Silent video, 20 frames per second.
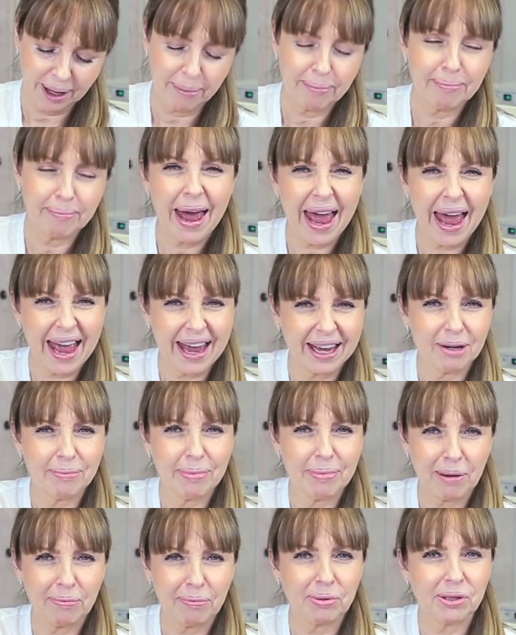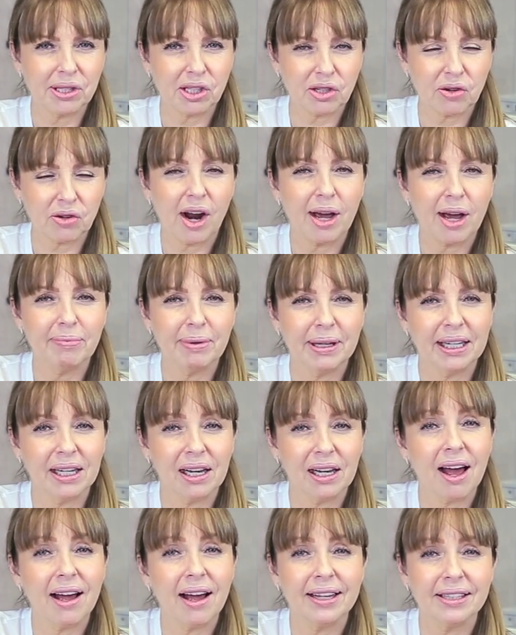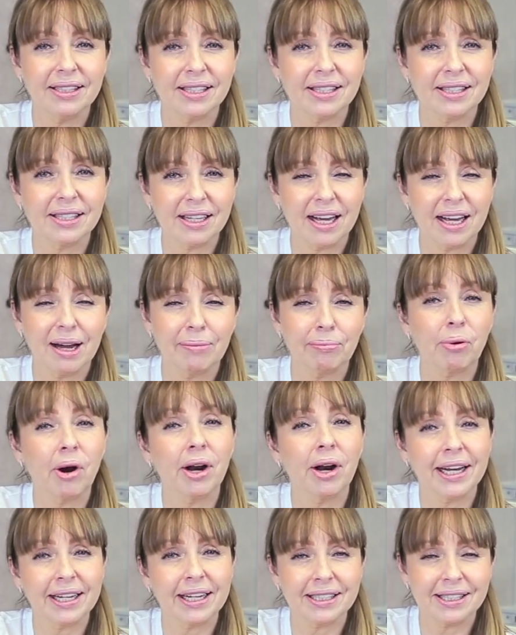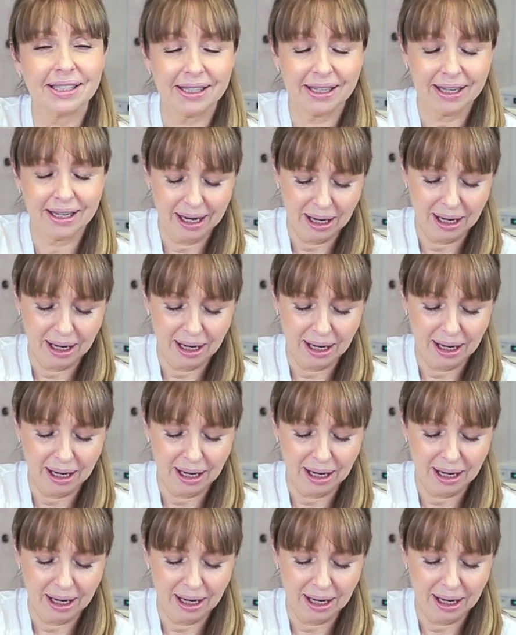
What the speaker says: bad about prescribing clients products,